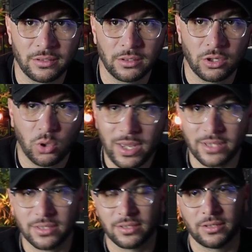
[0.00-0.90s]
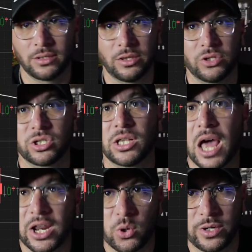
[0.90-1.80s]
Quit. There's a
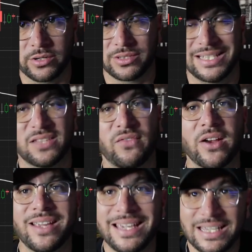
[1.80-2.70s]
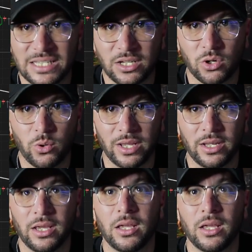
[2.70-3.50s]
lot of quitters. It's very easy to quit.